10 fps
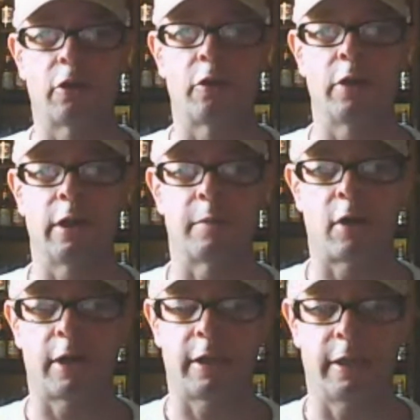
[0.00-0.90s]
guerrilla
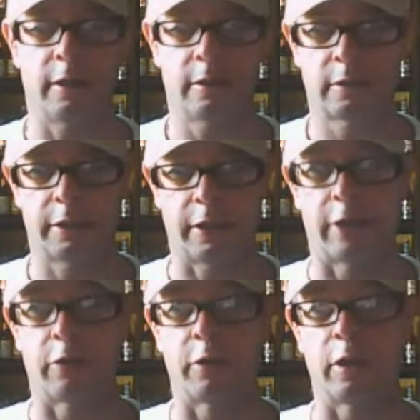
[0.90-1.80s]
marketing,
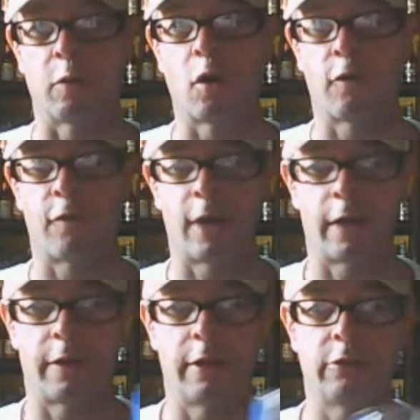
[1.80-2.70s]
like guerrilla warfare.
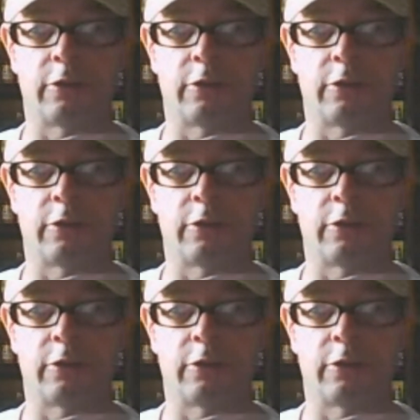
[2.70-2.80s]
They use